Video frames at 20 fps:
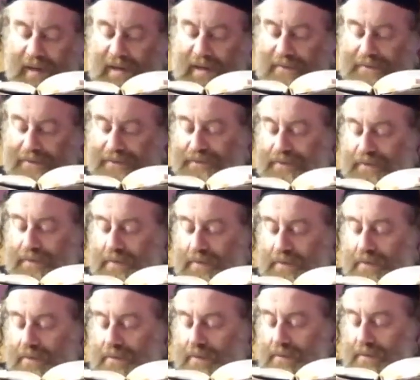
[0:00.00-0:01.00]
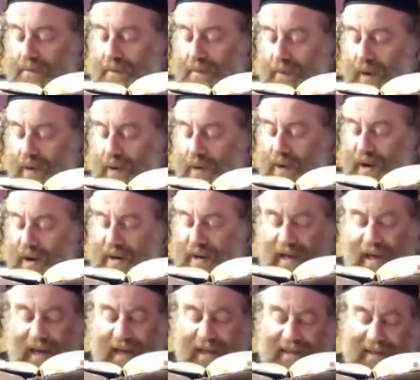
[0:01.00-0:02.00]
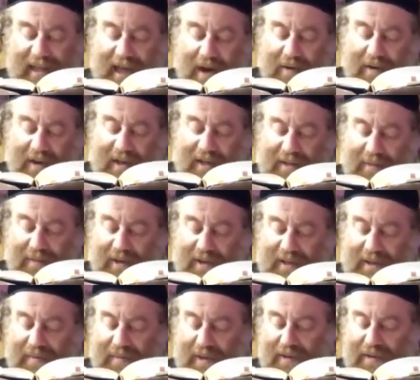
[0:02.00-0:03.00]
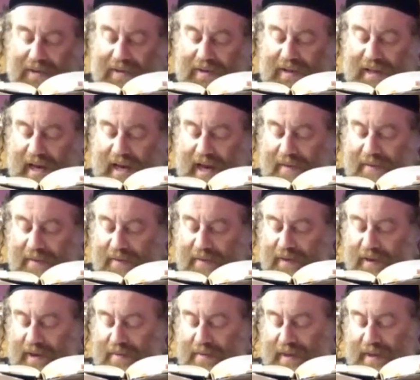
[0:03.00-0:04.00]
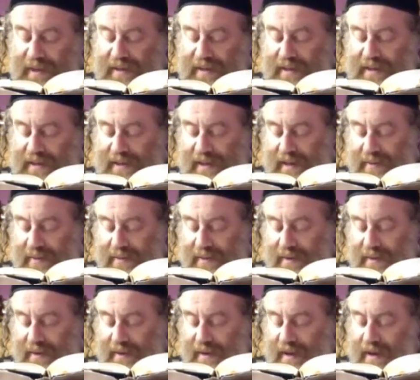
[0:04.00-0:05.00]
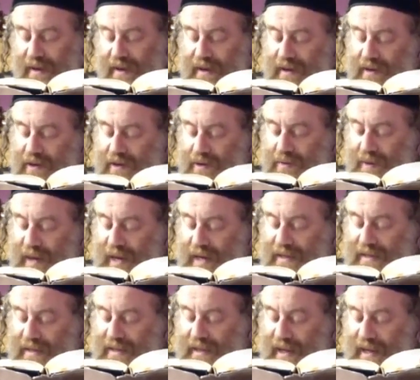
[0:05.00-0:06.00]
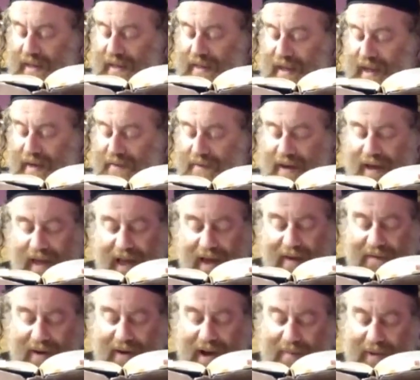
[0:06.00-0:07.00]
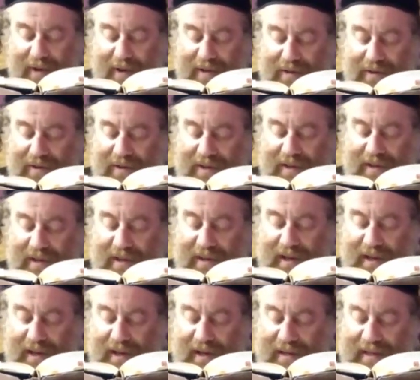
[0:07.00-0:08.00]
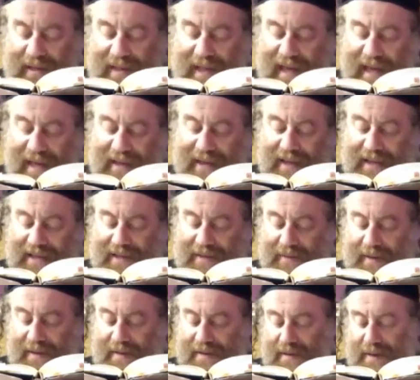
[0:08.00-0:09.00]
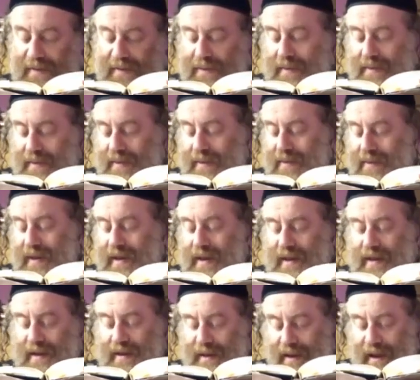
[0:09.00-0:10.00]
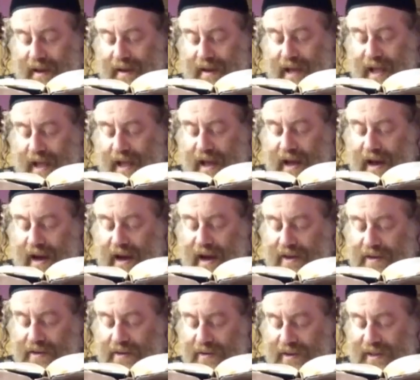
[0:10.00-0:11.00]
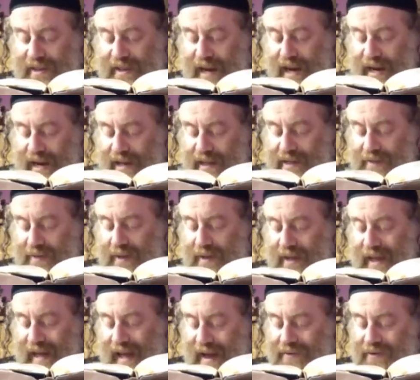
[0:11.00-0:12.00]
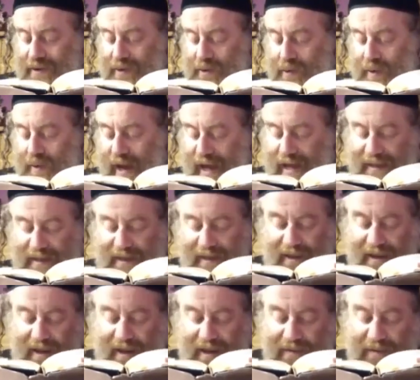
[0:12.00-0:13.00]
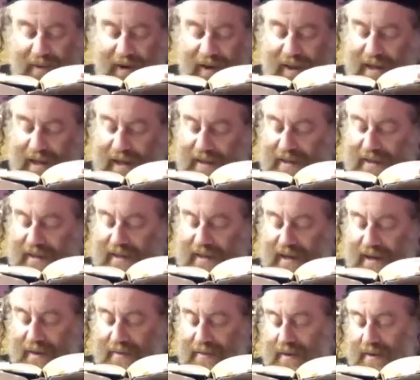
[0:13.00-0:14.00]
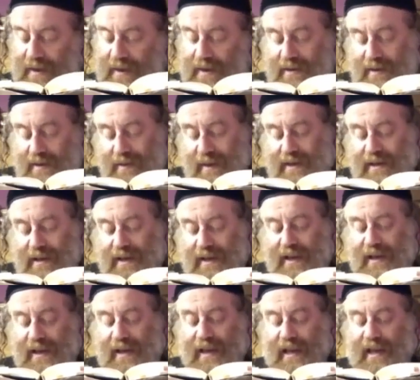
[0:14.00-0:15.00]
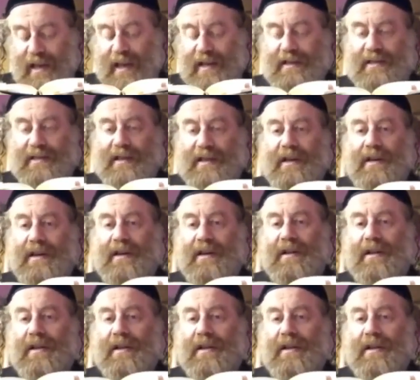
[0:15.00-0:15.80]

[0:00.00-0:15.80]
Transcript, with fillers: right or now is the most opportune time for the business trip you might uh, never have an opportunity uh, like this one so many uh, right uh, your studies will have to wait for another time so basically he has a